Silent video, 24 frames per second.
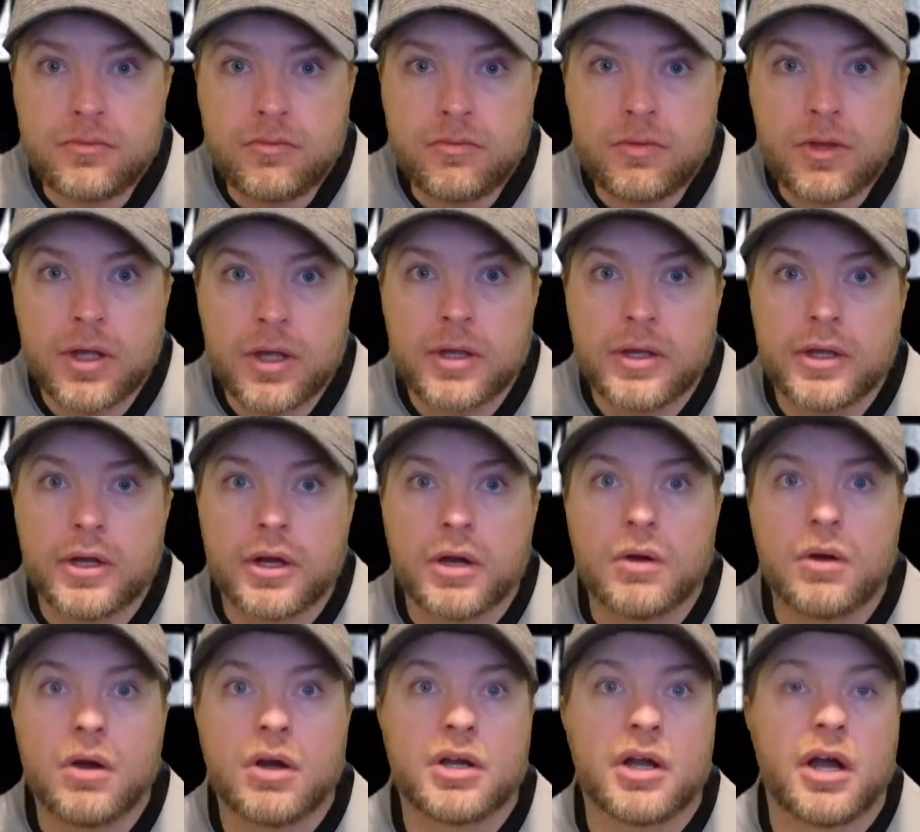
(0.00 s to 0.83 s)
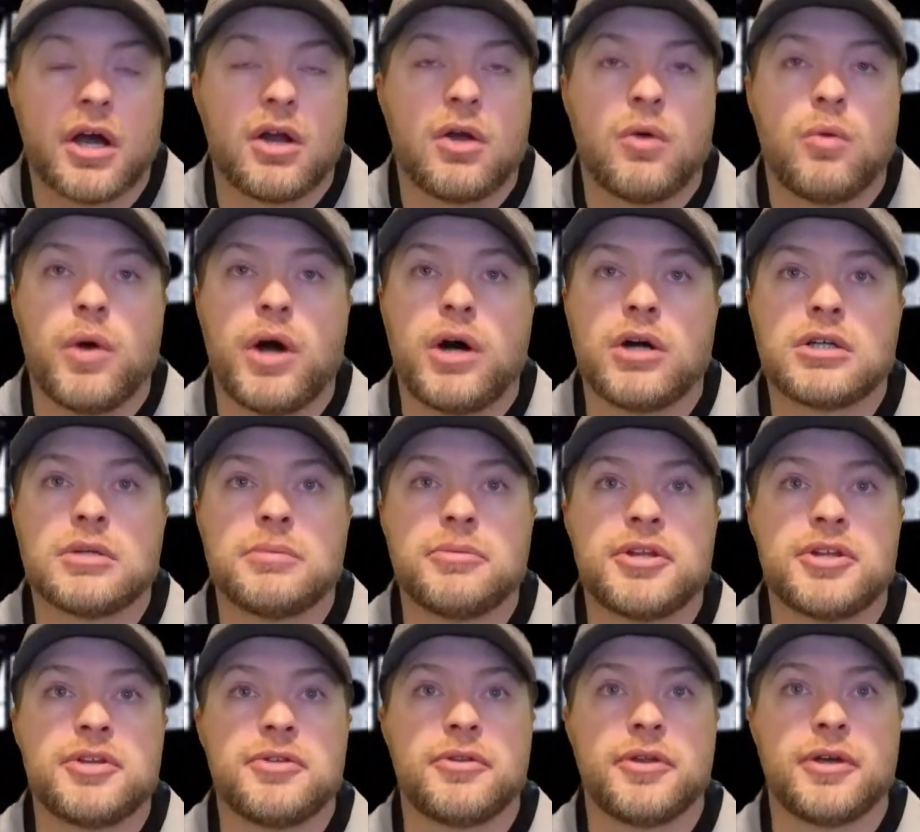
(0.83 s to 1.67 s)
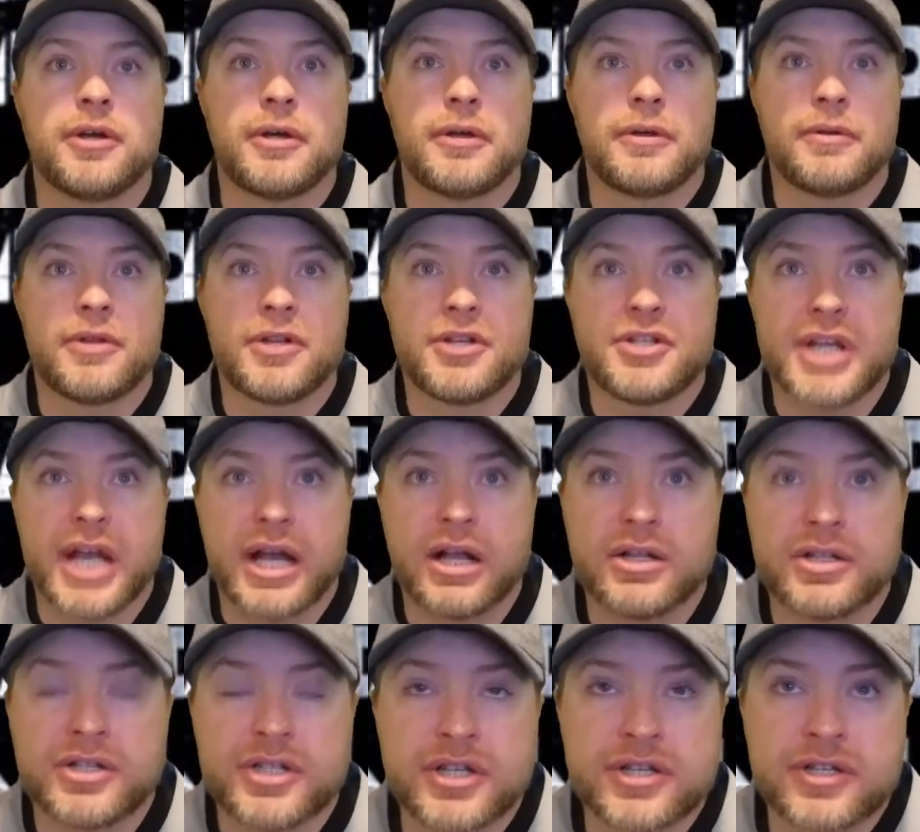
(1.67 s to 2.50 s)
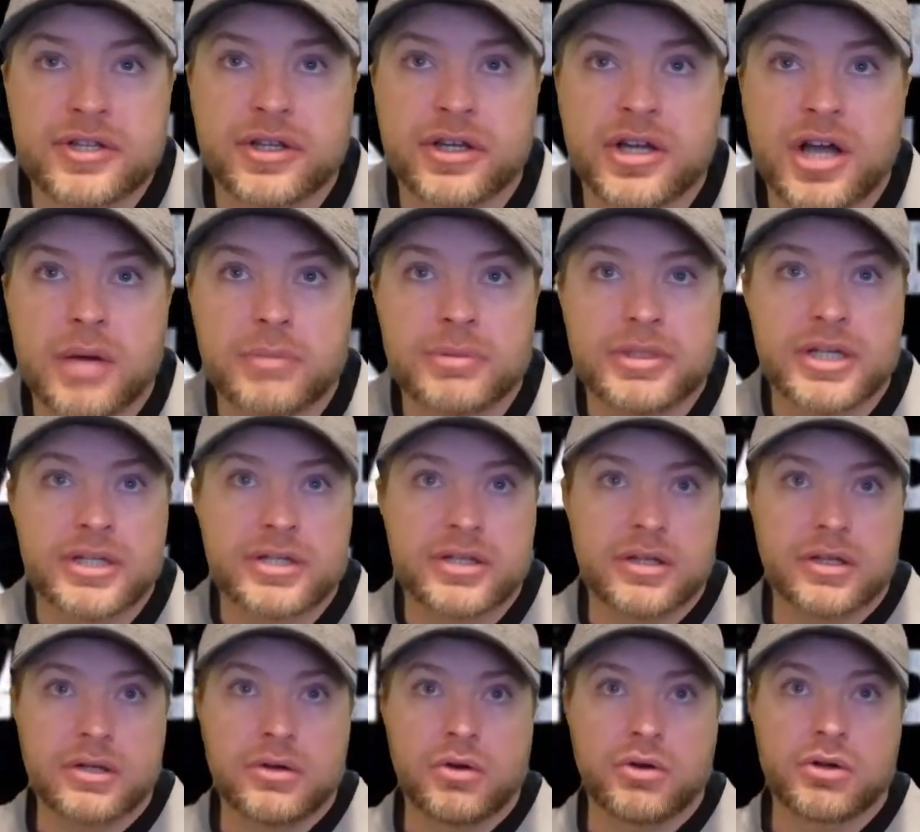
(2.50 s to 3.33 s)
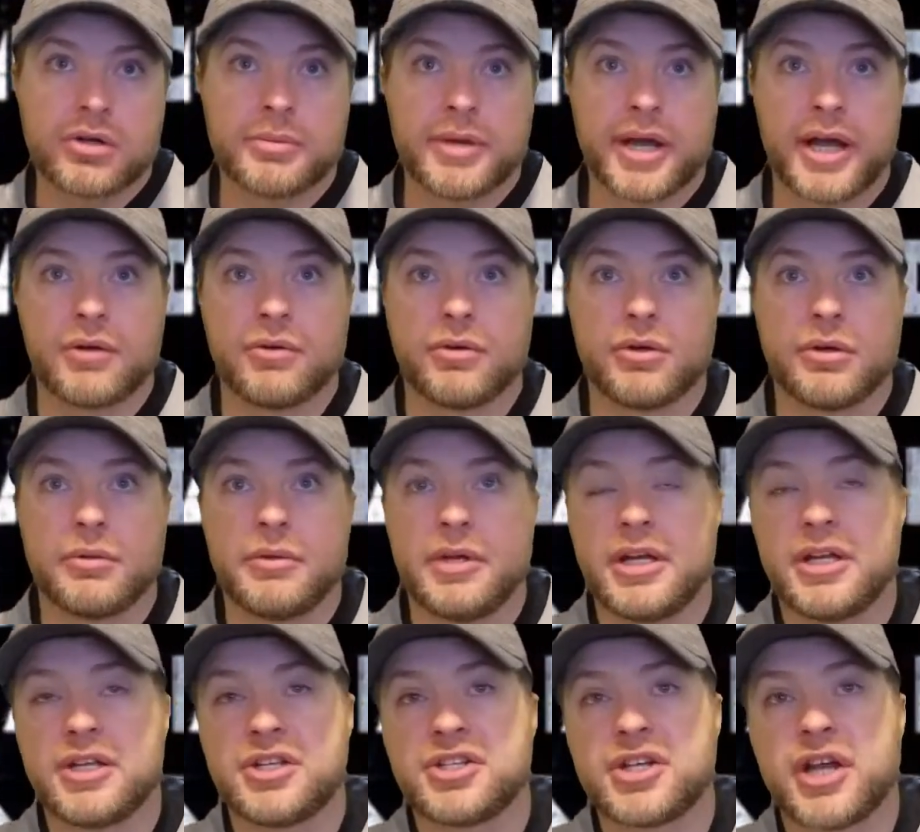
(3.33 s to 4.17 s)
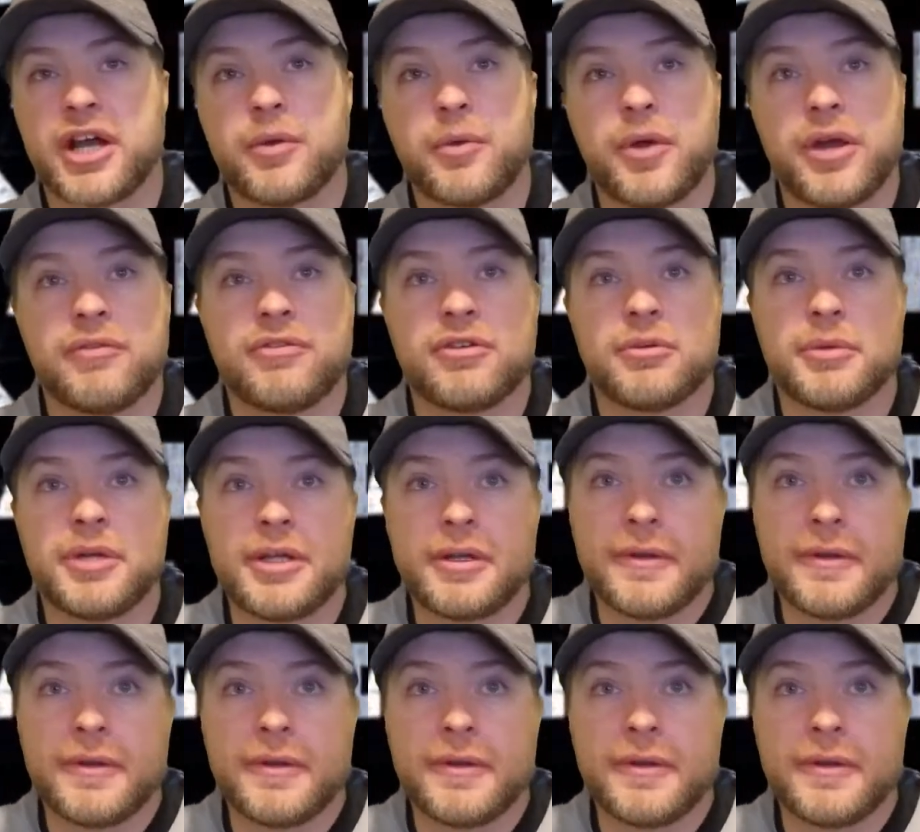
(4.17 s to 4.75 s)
you know, O'Connell welcomed the challenges and the competition in the quarterback room. He didn't shy away from it.